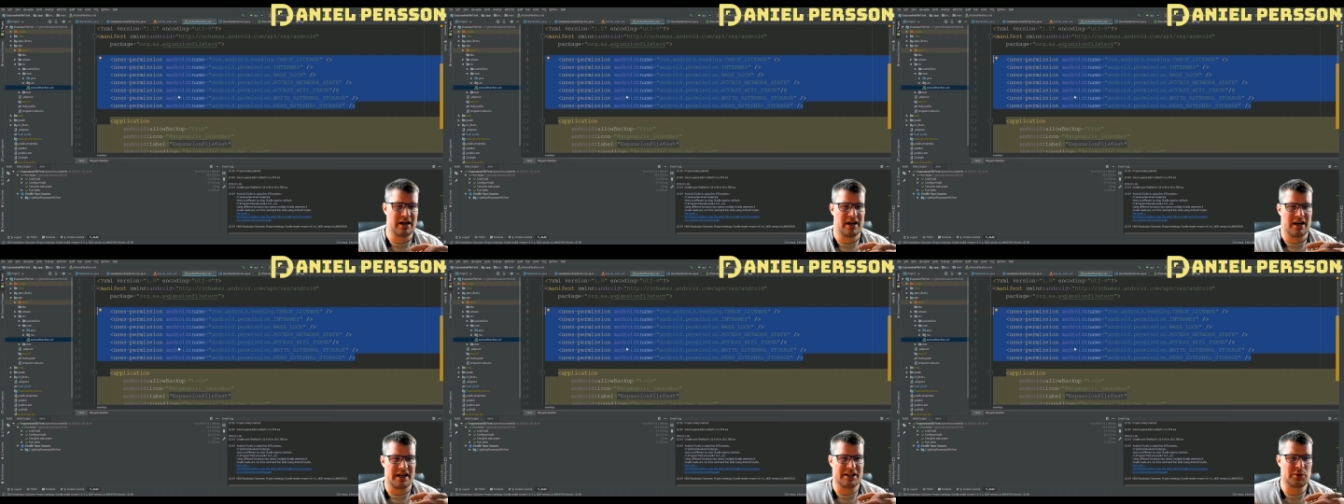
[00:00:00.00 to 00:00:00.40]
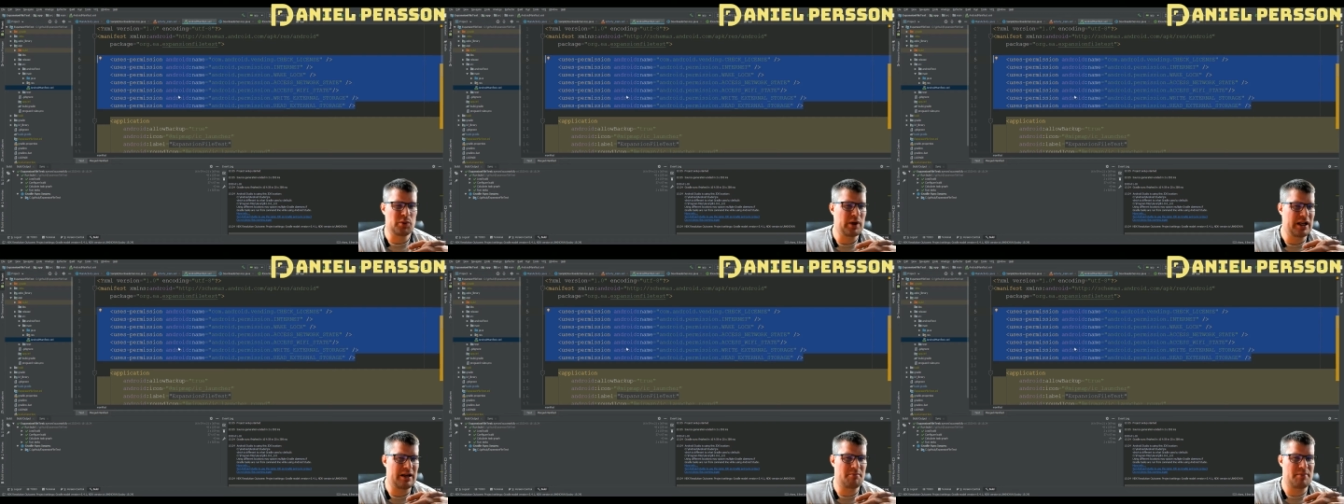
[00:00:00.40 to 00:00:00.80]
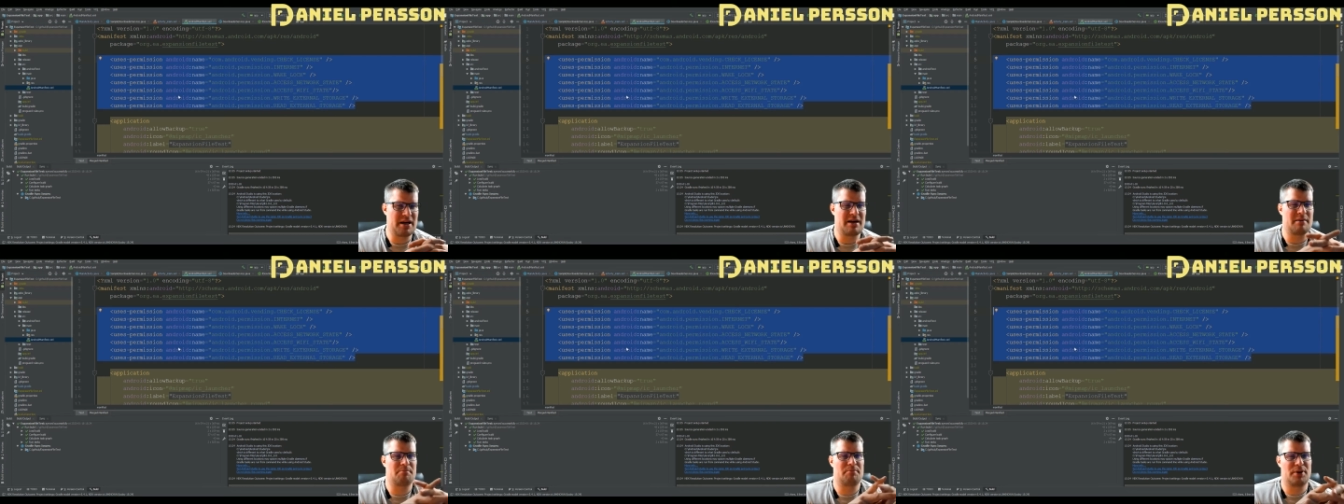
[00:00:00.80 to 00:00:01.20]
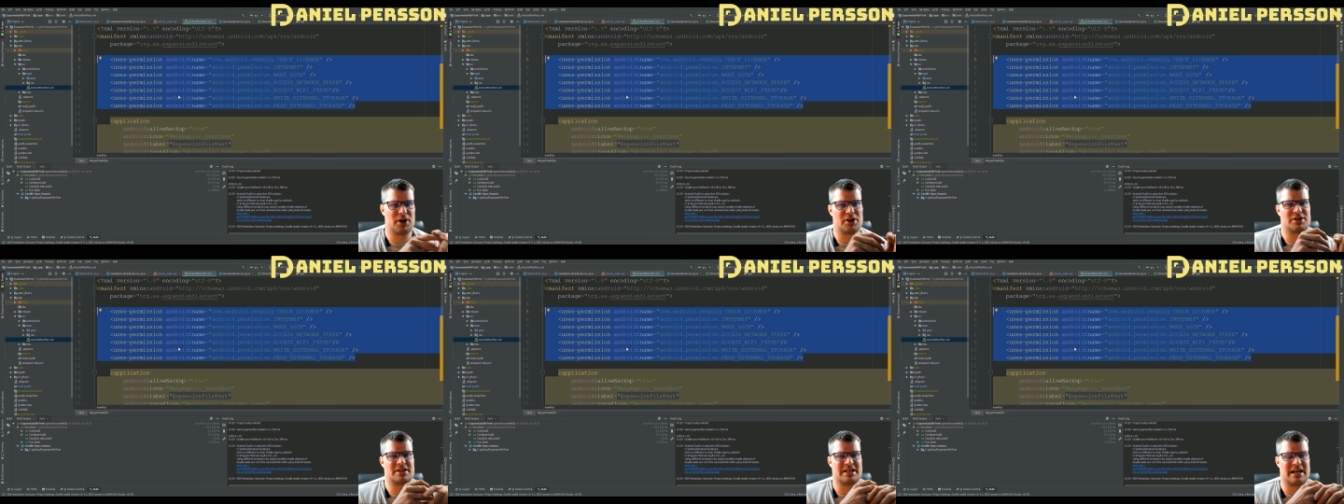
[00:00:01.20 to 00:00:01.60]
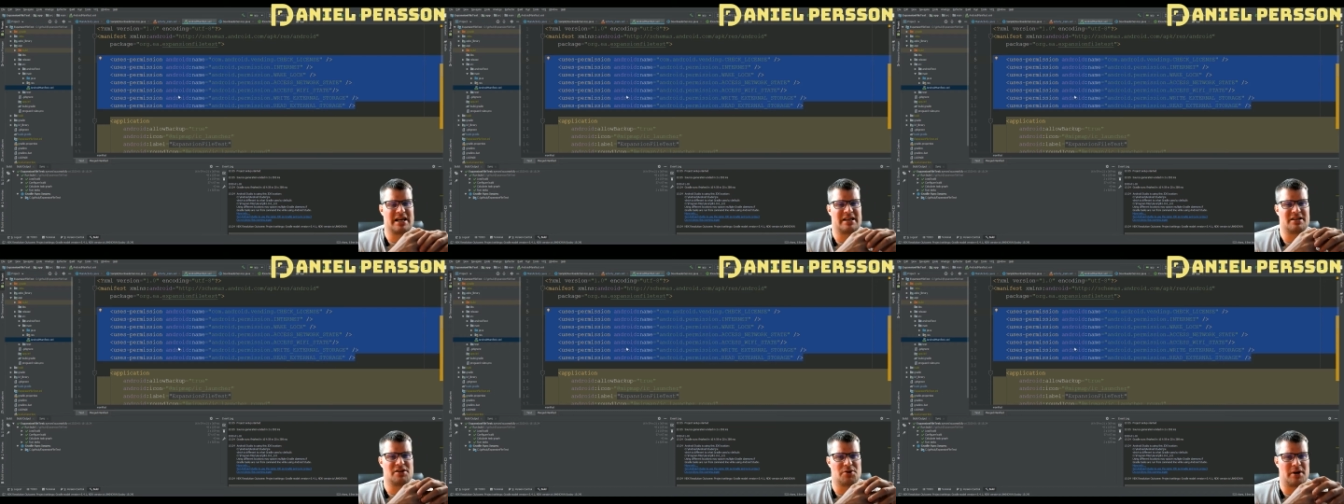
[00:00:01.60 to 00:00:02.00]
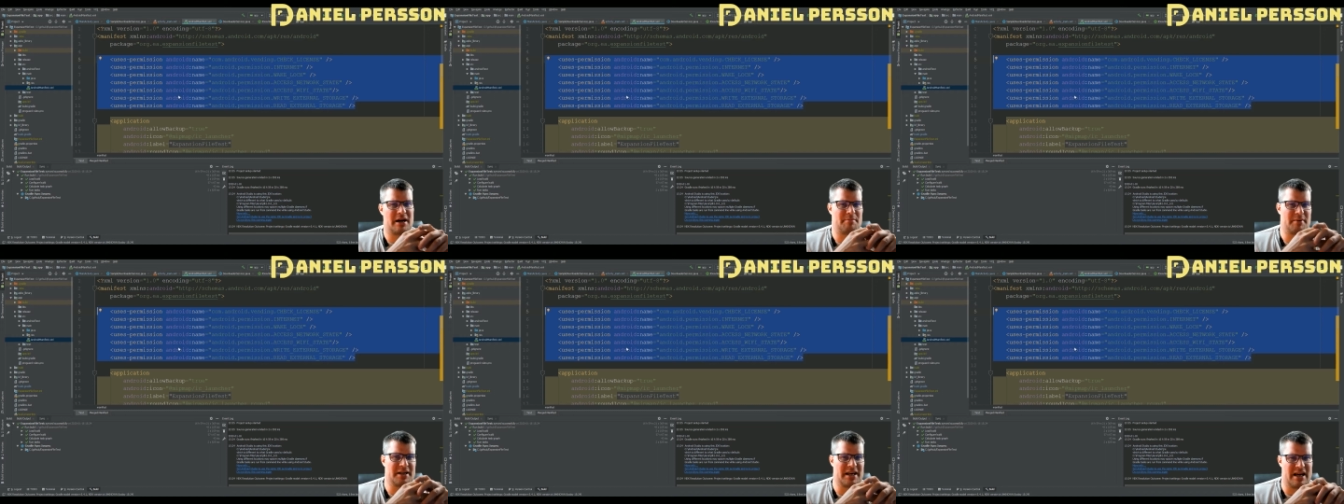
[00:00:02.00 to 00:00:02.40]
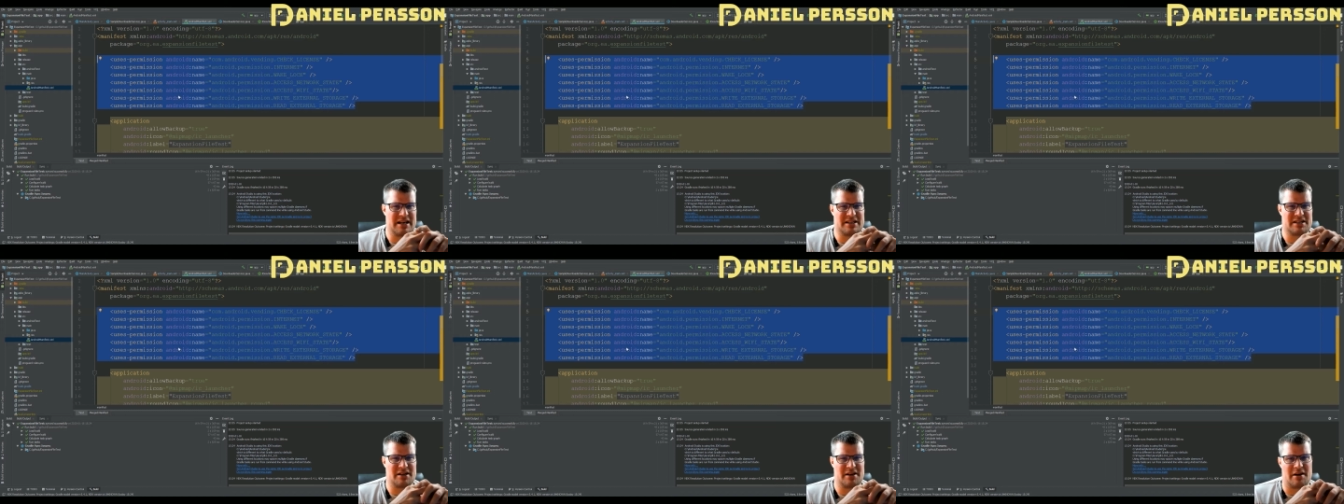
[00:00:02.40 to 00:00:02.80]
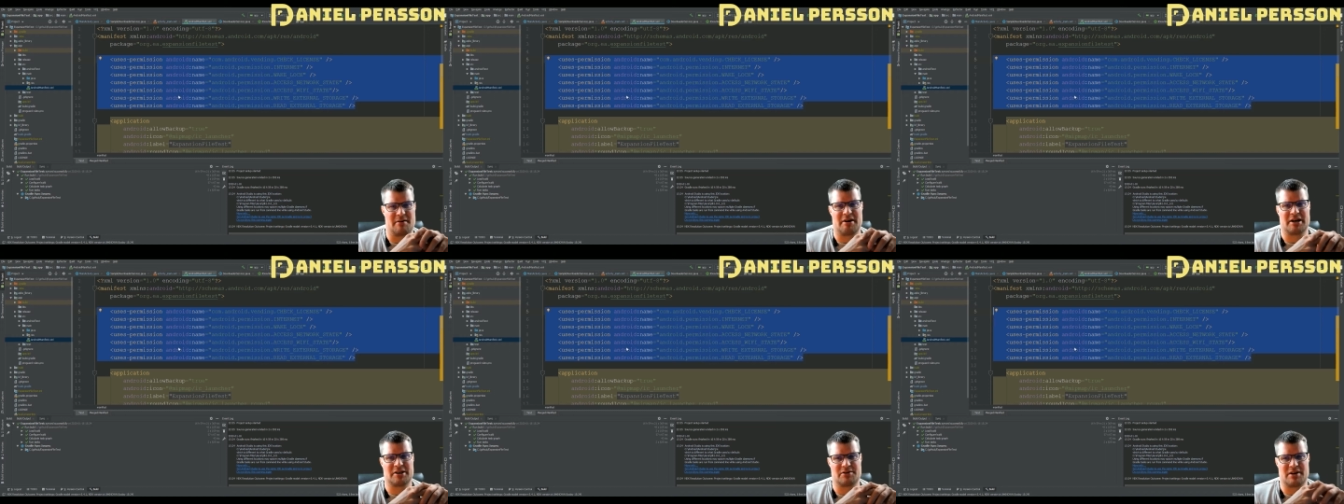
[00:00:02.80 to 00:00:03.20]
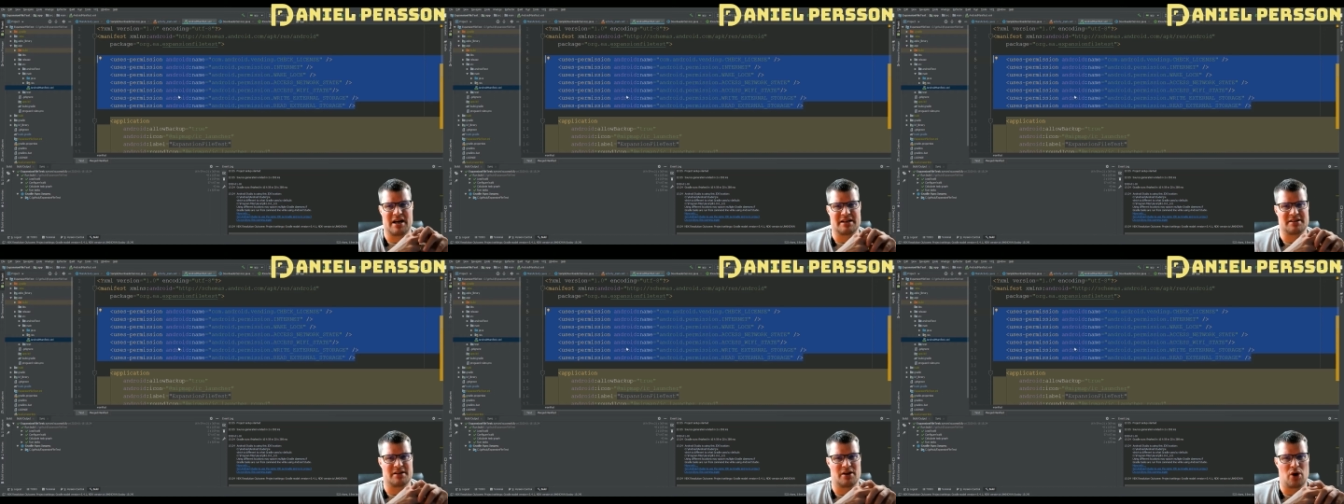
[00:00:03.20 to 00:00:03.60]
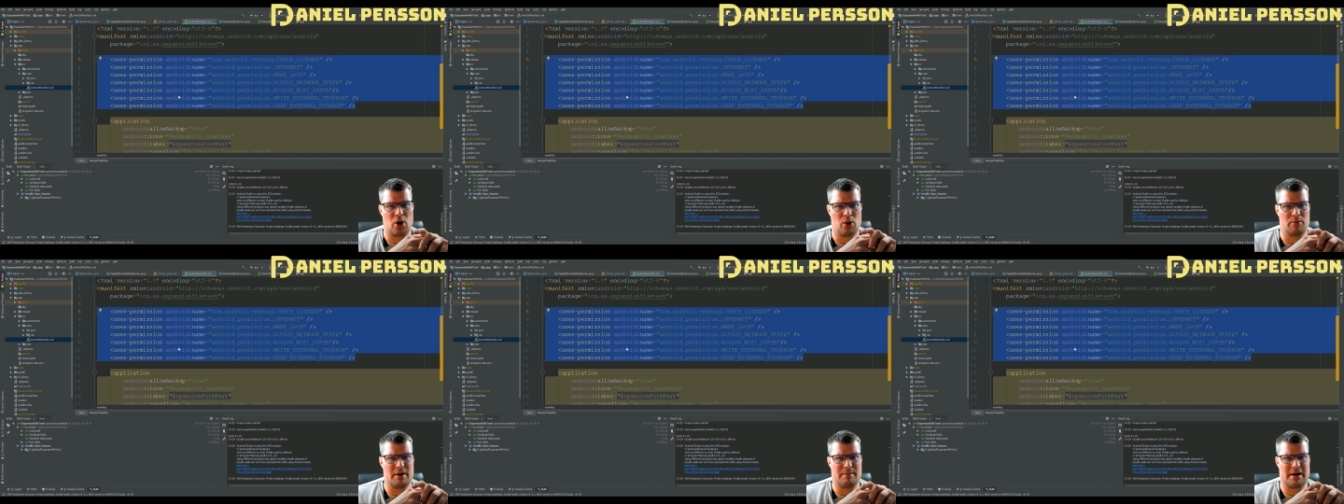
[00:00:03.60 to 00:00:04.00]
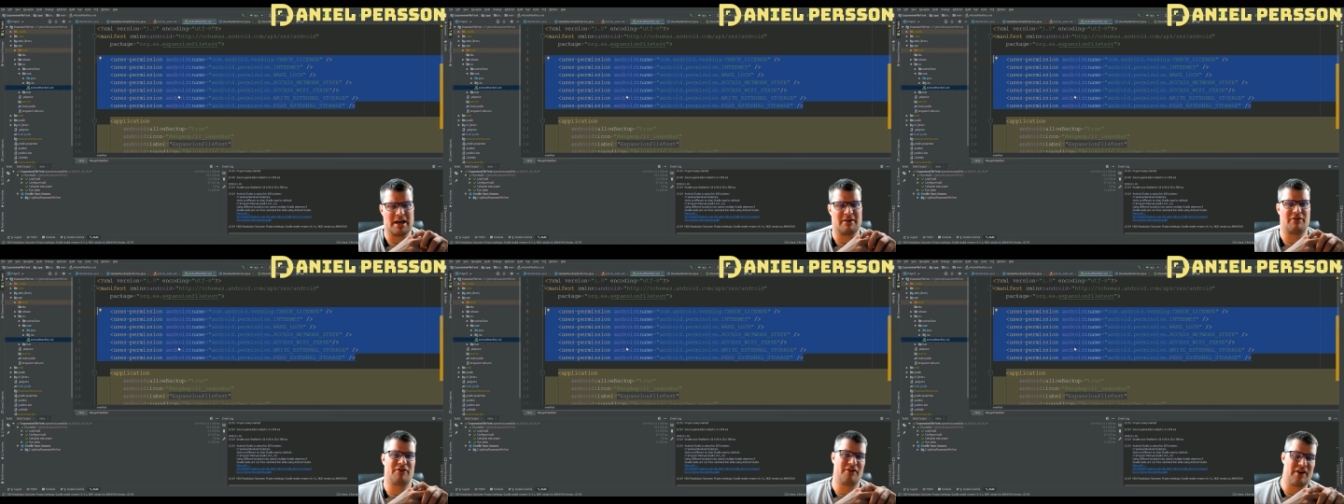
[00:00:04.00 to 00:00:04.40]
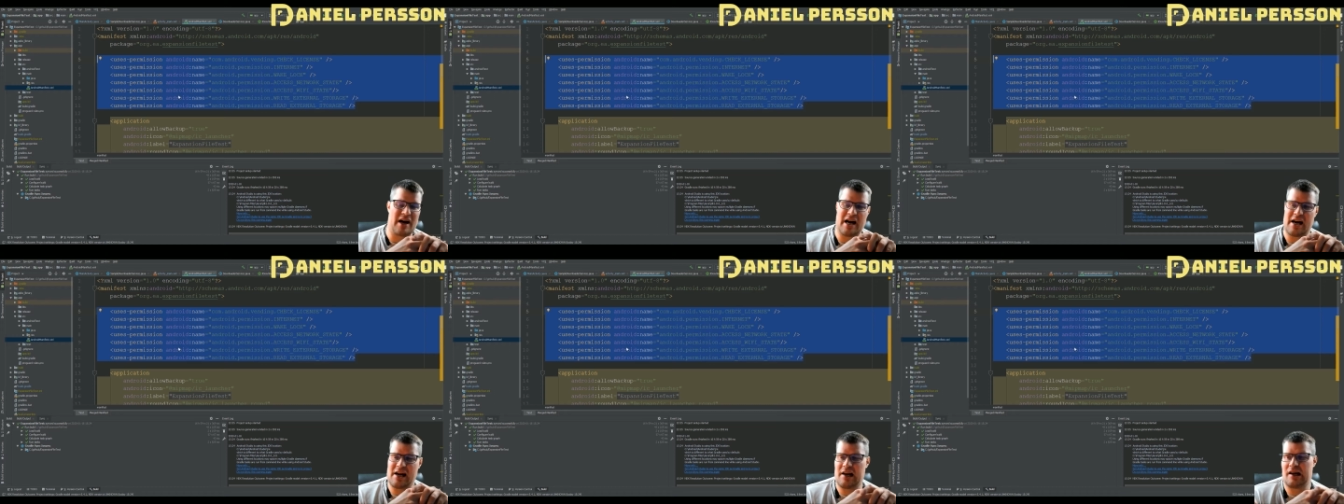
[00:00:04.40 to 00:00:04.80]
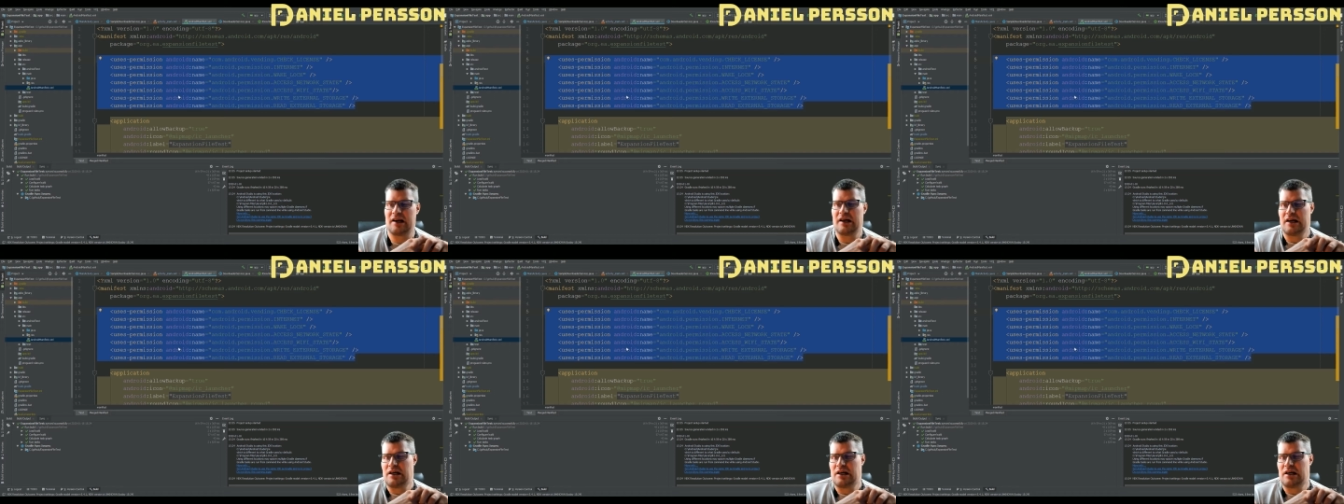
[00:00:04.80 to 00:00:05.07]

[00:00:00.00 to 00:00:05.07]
It will be put in your application directory as an OBB file